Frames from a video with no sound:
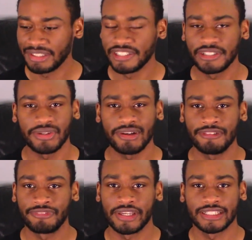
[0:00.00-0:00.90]
he could
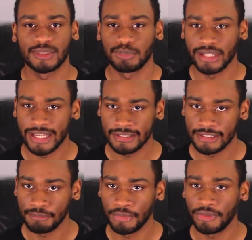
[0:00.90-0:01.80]
have explained
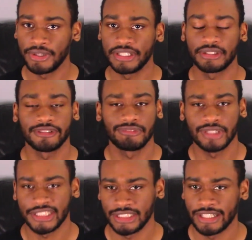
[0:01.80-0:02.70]
it more, he could have
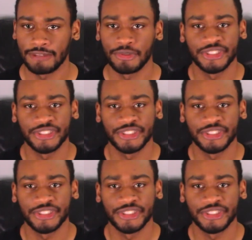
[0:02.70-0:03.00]
fleshed it out more.